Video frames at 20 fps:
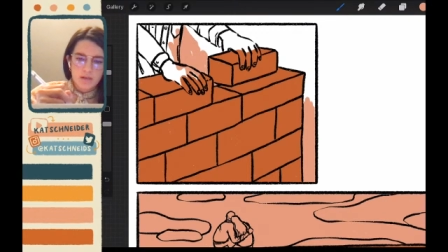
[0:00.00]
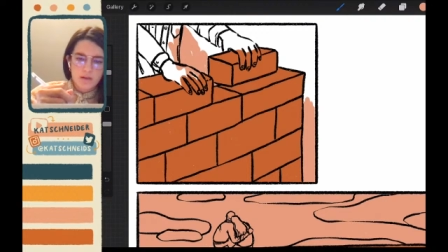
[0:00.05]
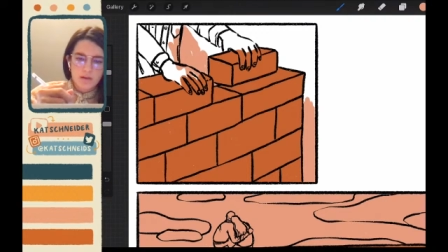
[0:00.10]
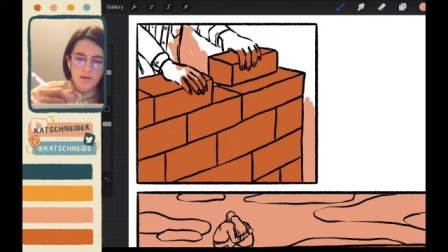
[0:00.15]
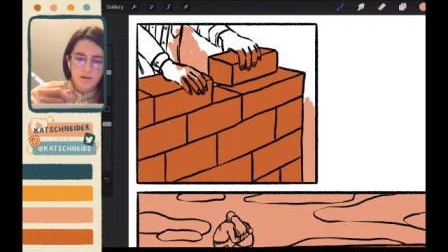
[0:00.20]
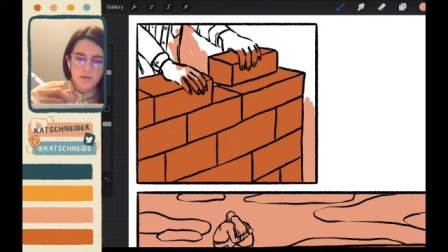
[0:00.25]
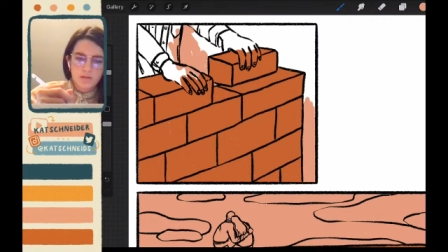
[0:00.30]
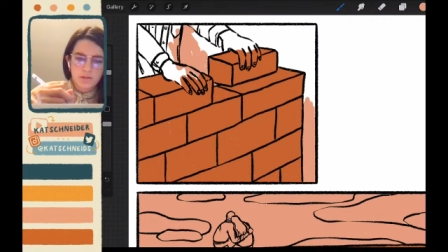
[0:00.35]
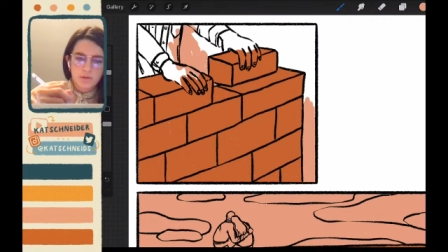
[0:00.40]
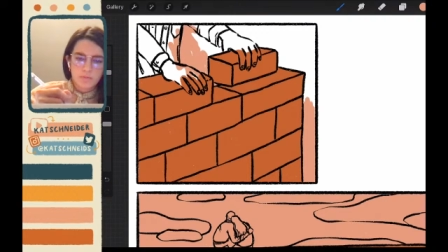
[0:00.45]
I
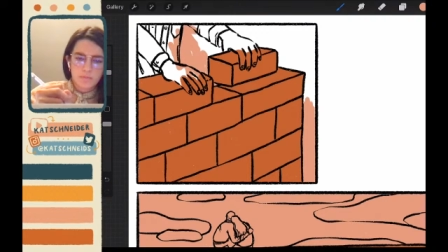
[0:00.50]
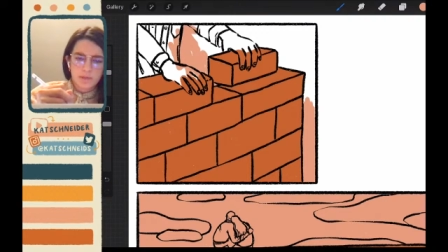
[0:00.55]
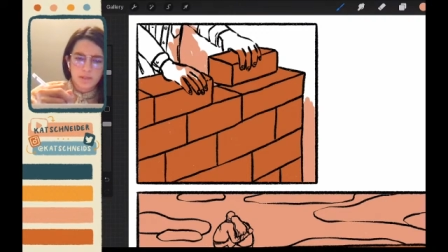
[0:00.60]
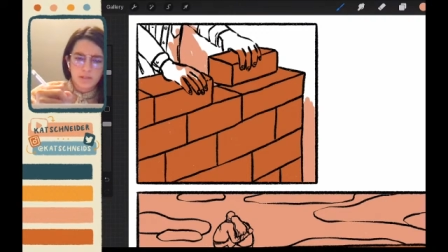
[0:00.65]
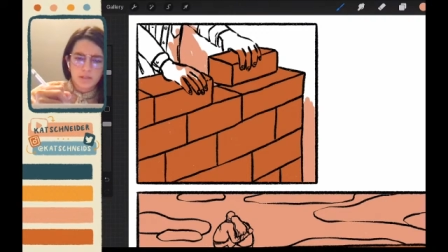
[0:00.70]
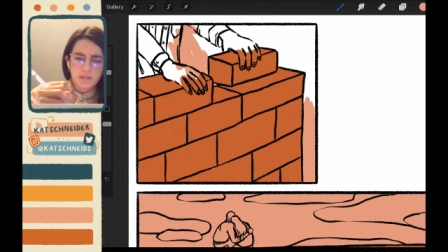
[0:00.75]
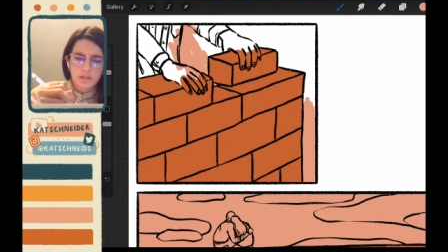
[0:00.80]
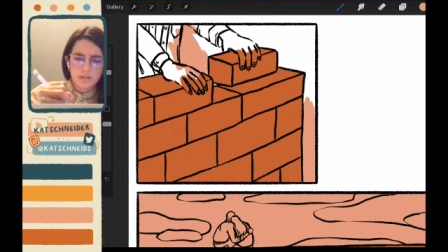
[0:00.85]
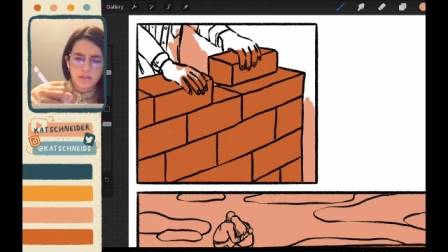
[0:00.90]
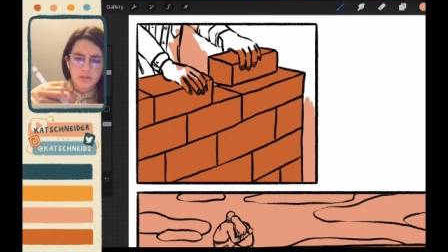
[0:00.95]
also
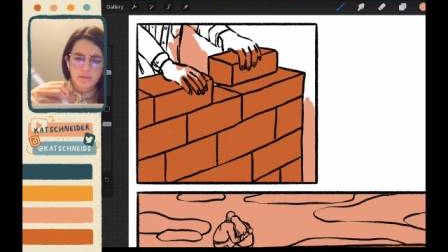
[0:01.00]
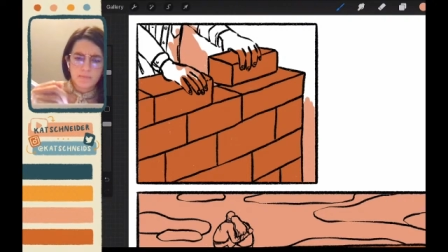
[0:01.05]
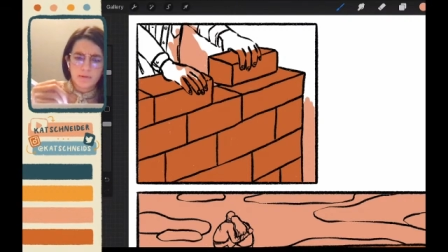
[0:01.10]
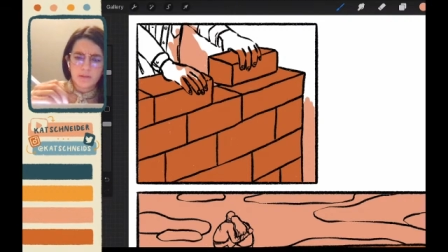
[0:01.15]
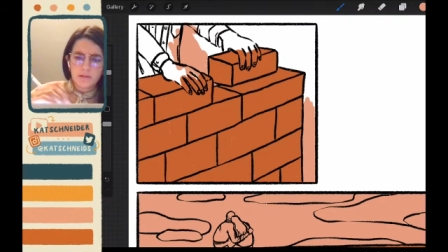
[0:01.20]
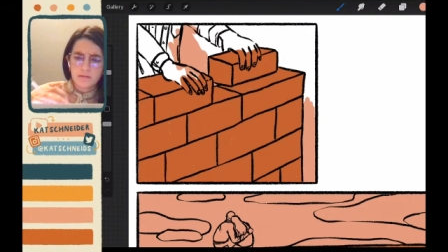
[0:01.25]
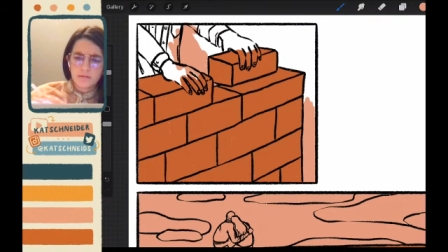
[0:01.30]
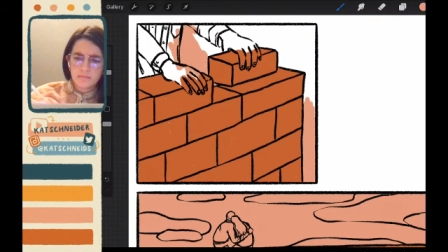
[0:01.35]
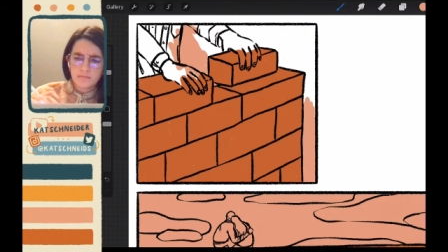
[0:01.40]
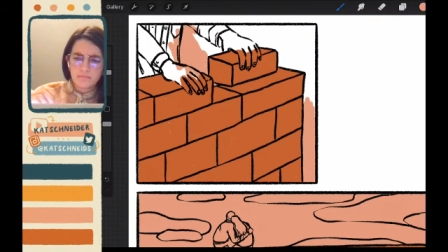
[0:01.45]
might change this
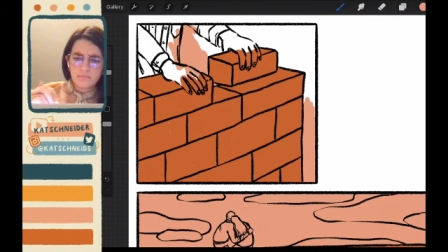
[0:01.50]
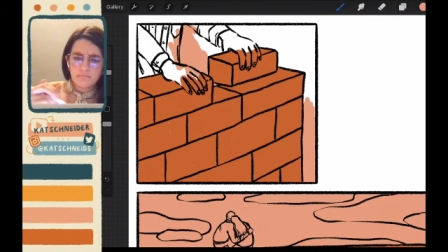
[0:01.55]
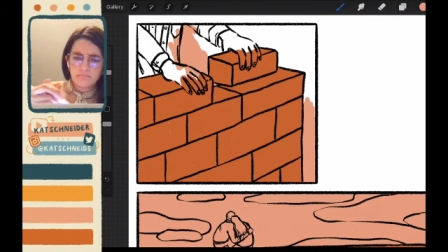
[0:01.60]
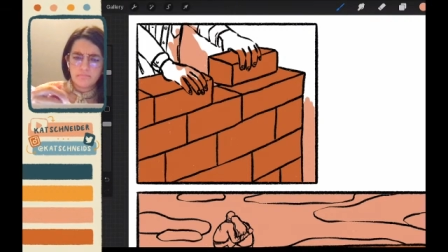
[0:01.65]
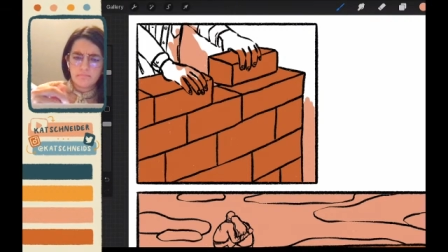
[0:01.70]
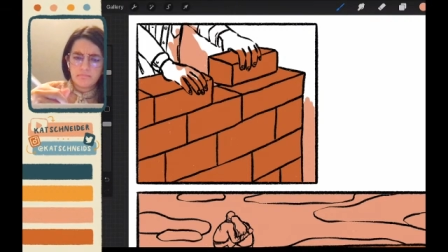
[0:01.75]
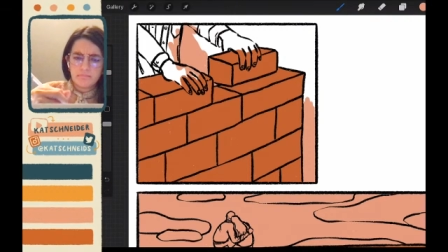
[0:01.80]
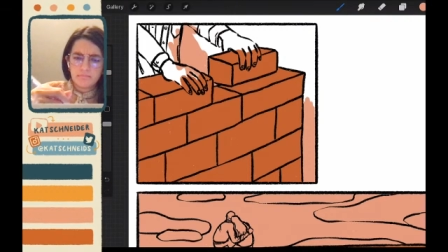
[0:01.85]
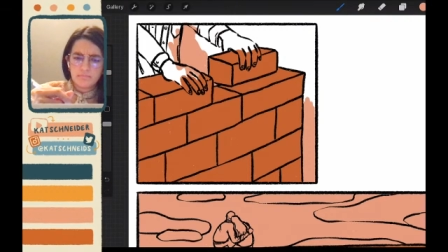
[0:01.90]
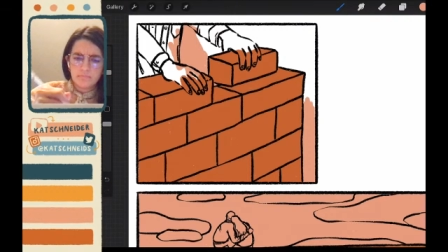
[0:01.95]
pink
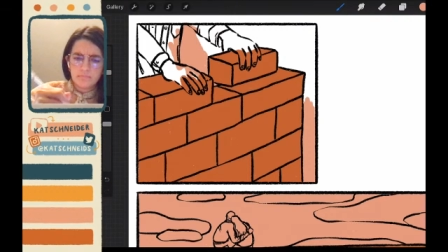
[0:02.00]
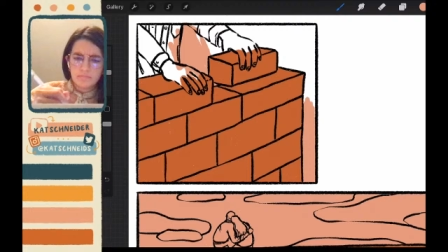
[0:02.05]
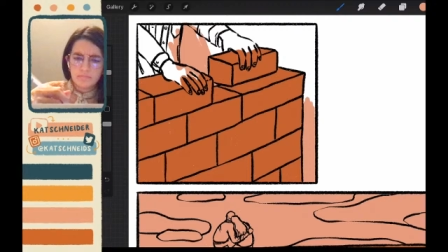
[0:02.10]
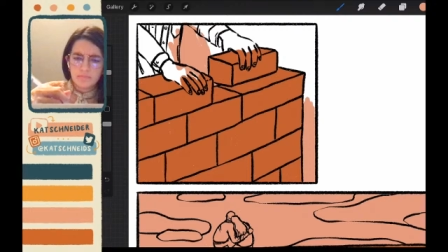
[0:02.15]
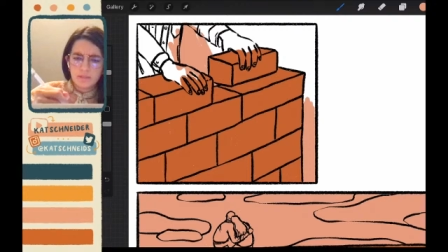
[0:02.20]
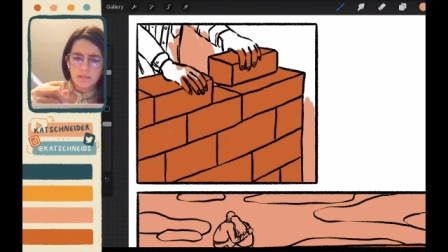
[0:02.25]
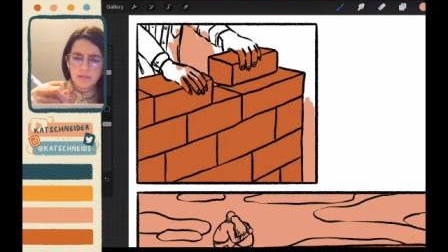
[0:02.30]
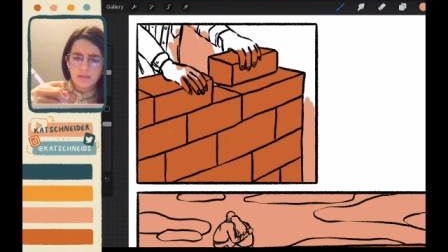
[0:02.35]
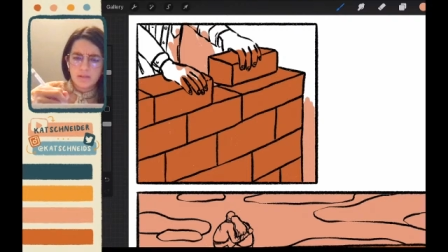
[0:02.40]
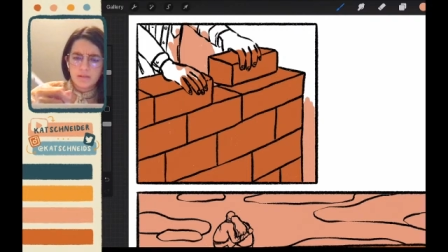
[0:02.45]

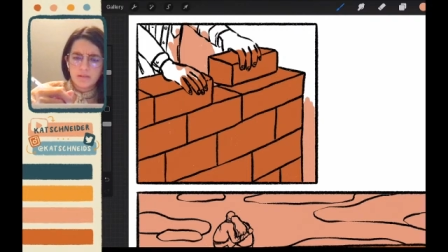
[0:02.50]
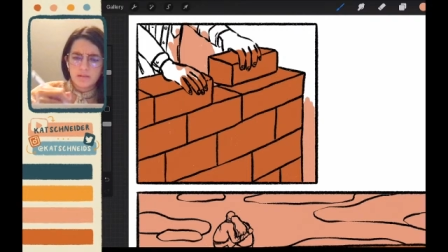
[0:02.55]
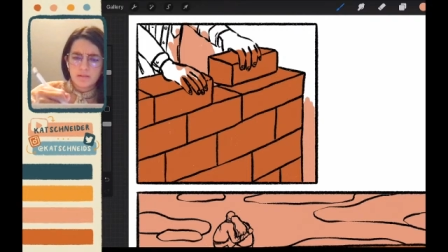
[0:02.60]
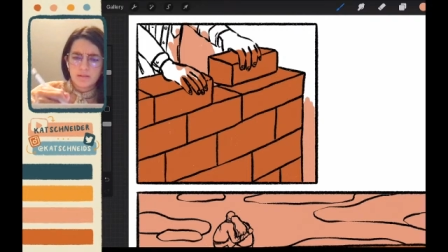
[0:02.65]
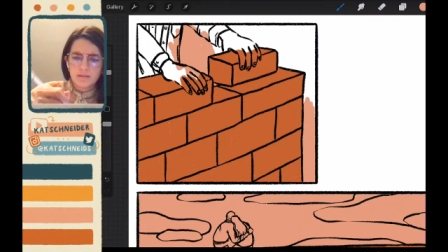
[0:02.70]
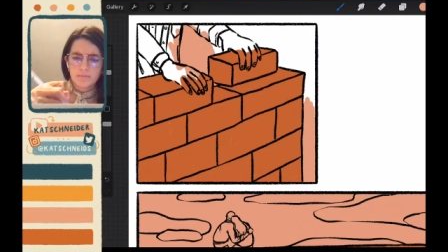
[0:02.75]
to